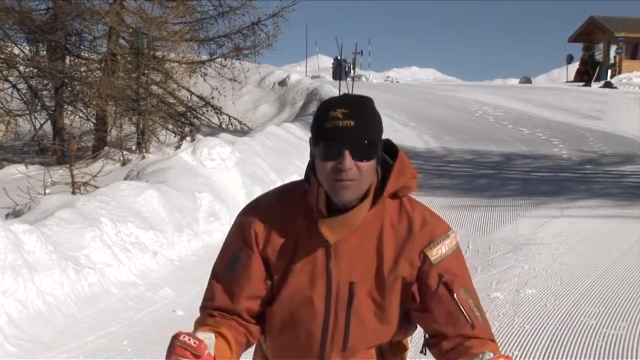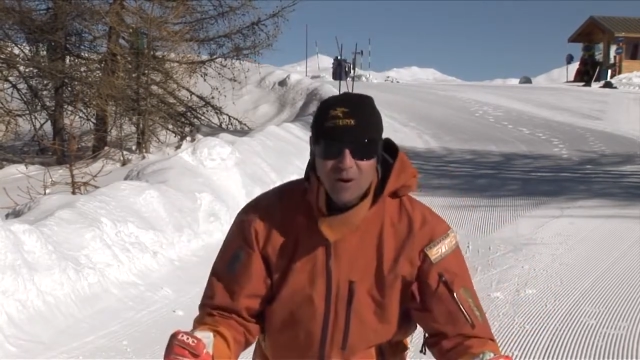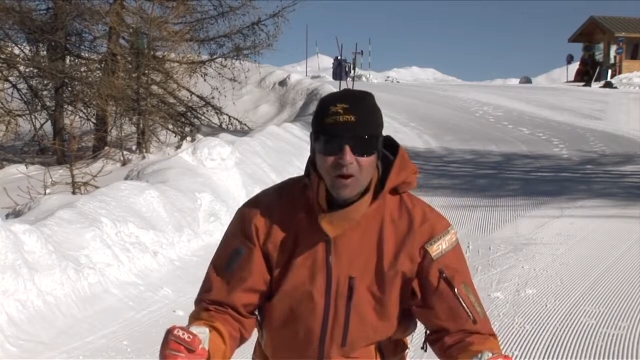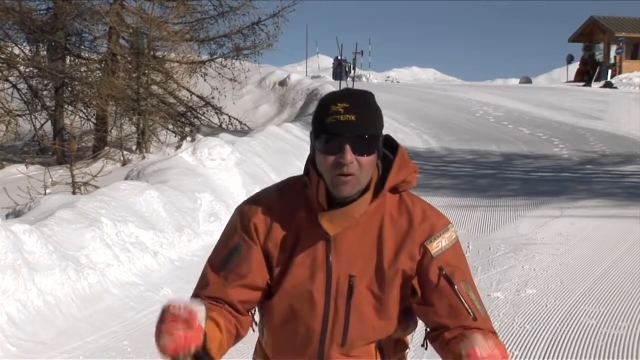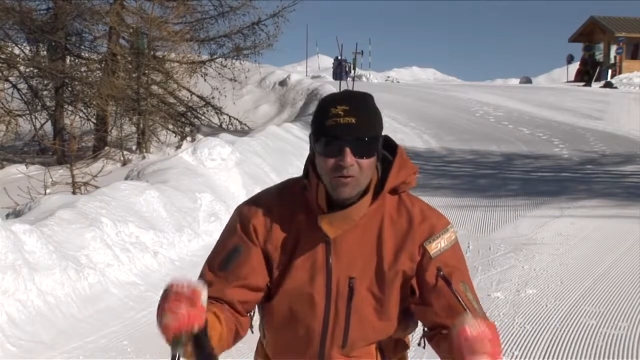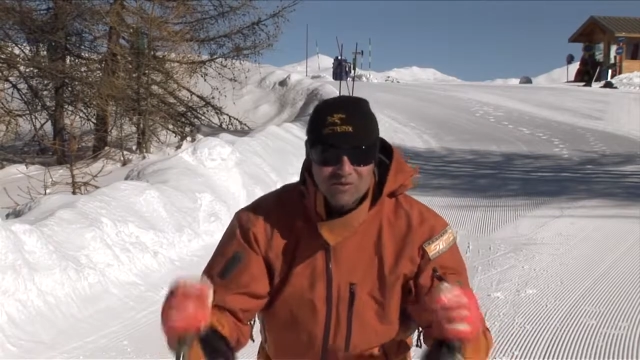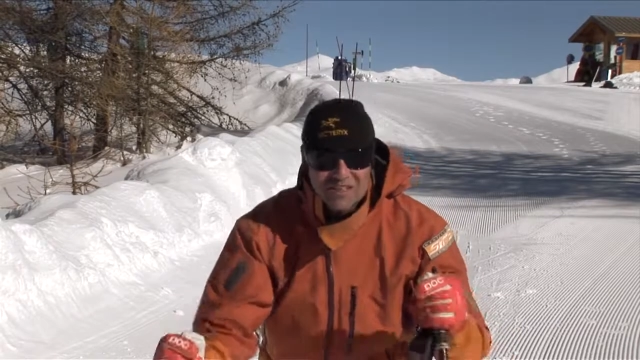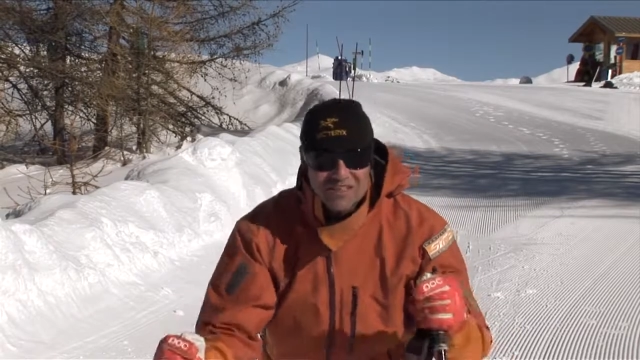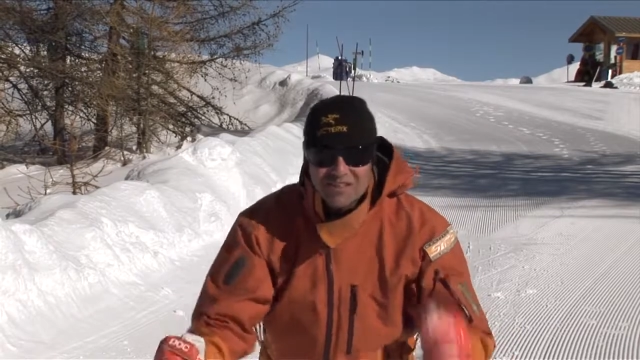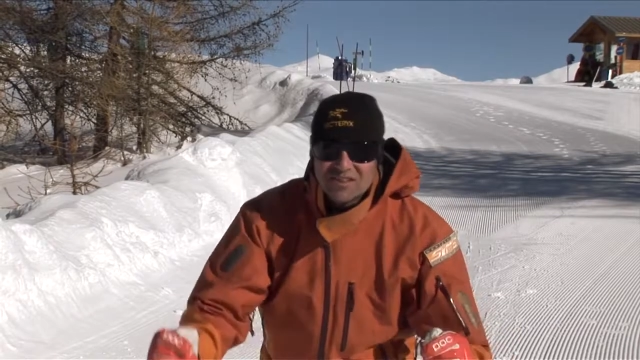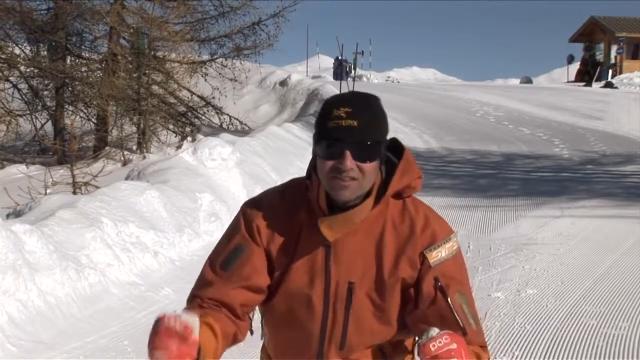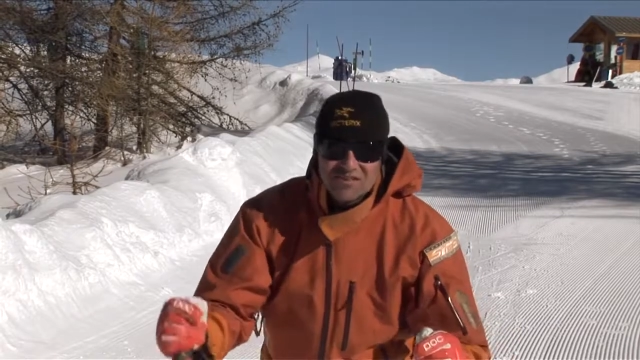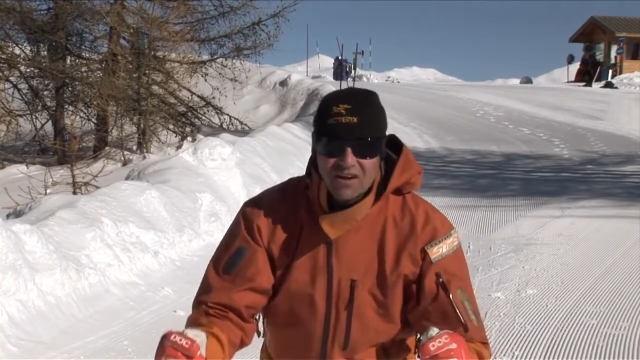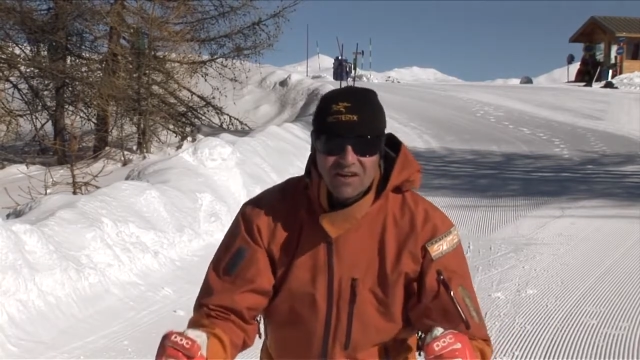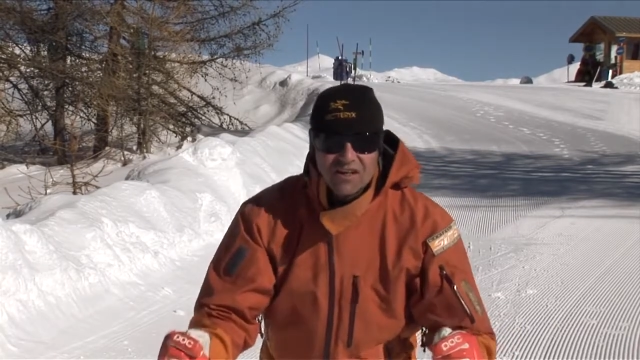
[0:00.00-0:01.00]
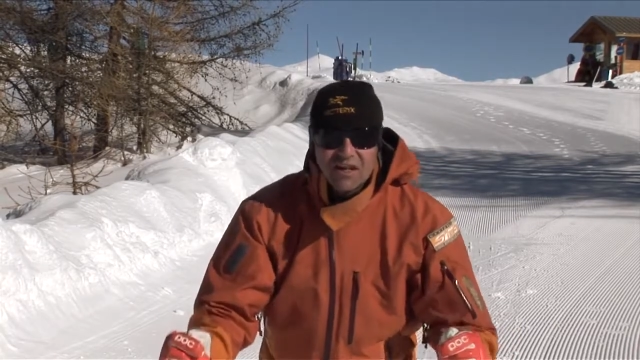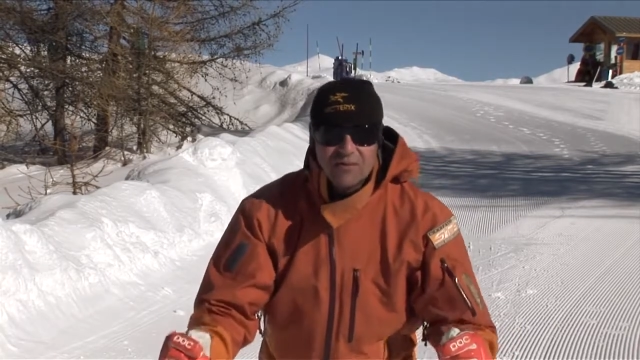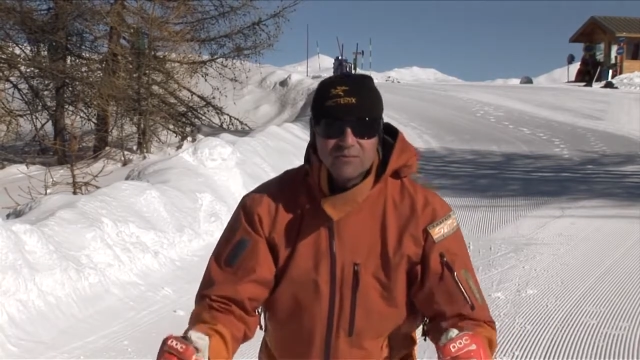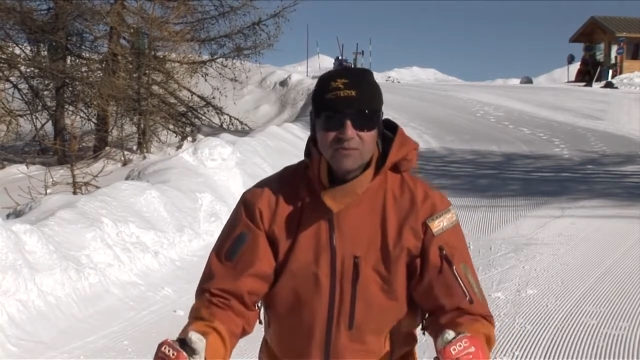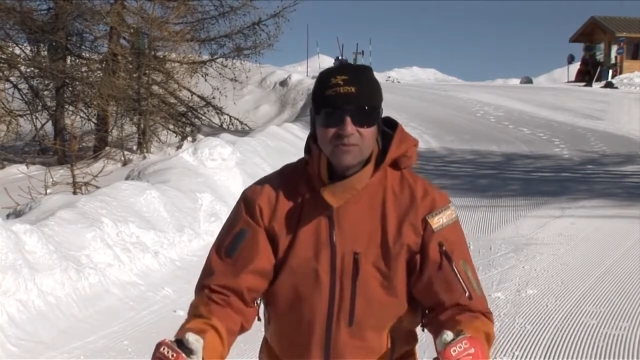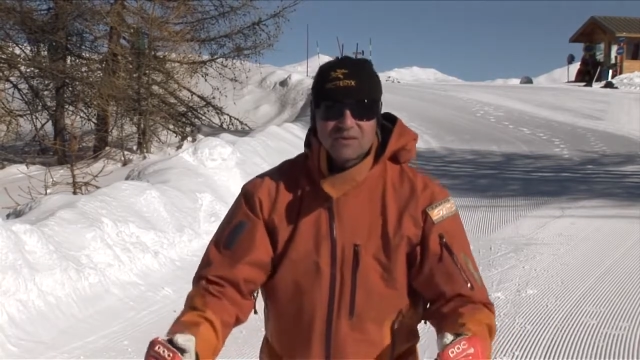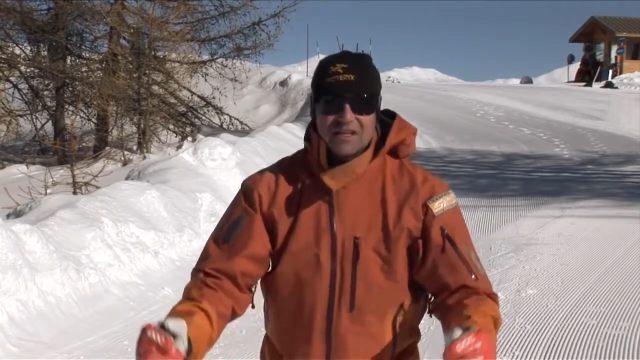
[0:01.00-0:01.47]
the poles in to try and
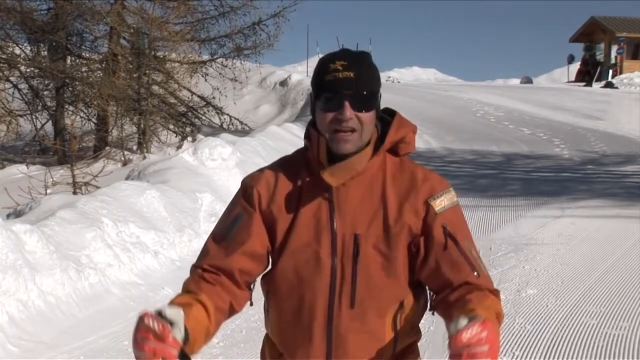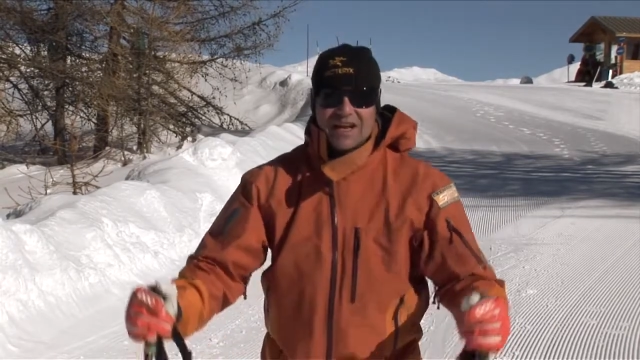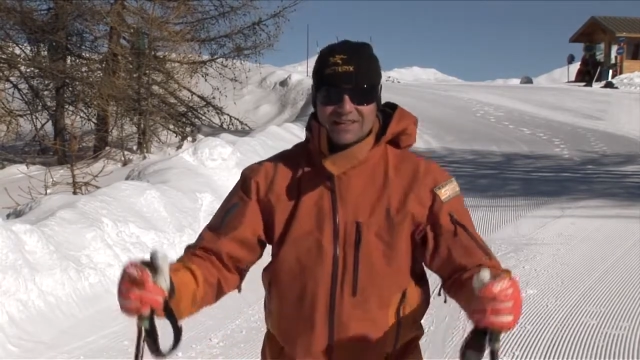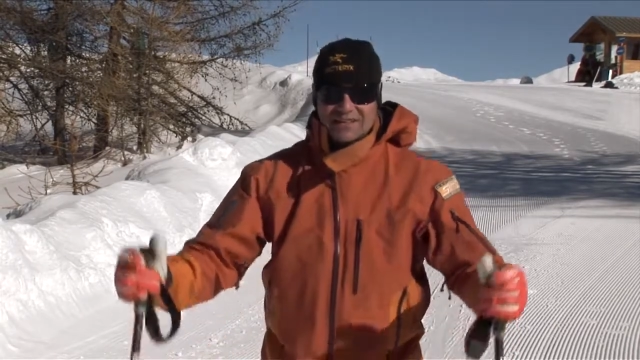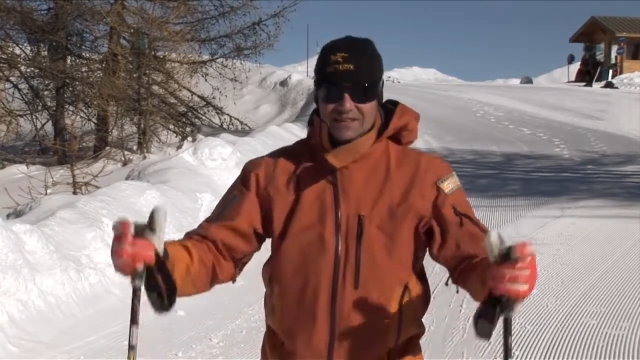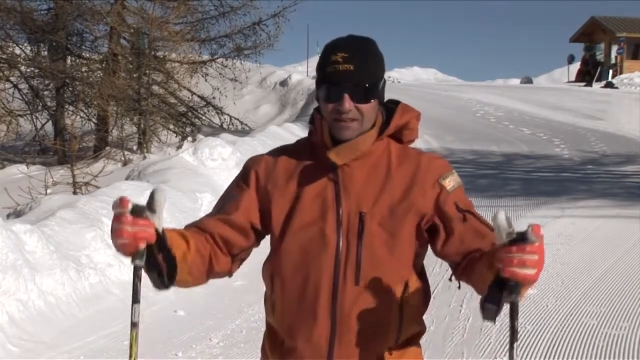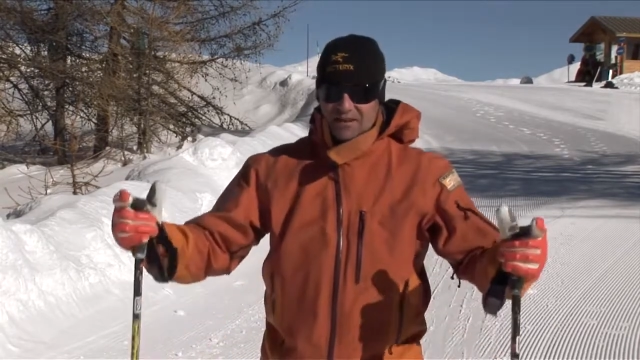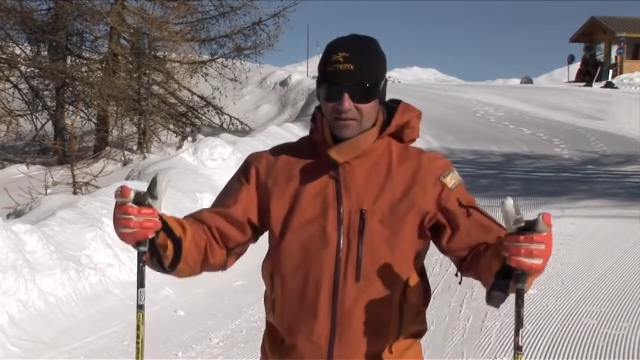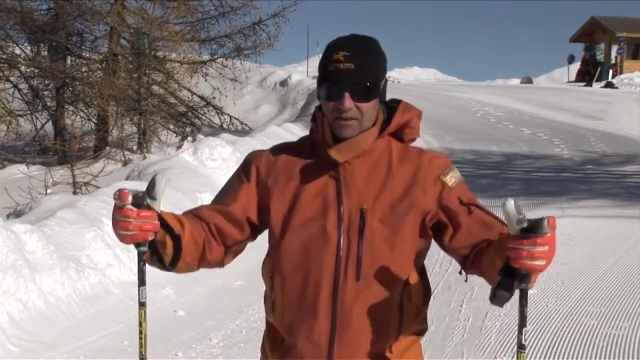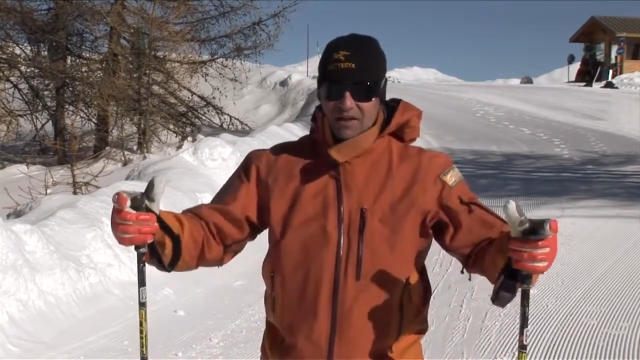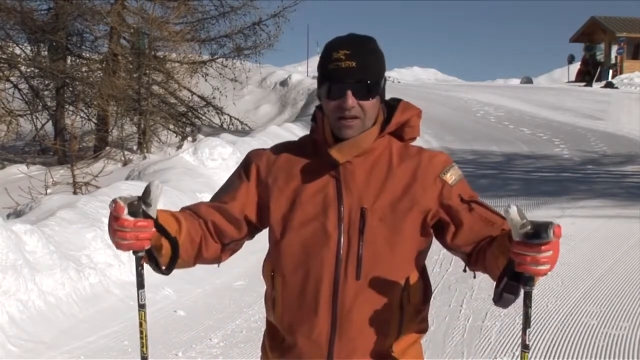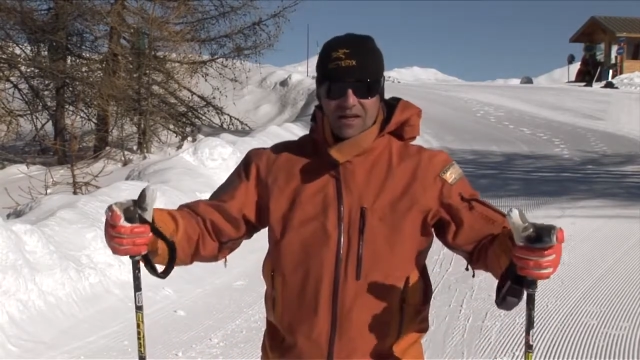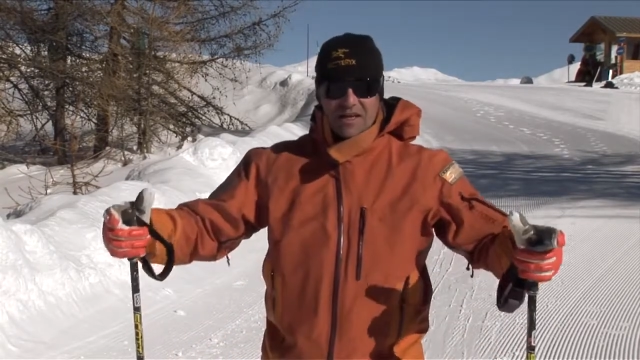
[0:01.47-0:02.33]
come to a standstill.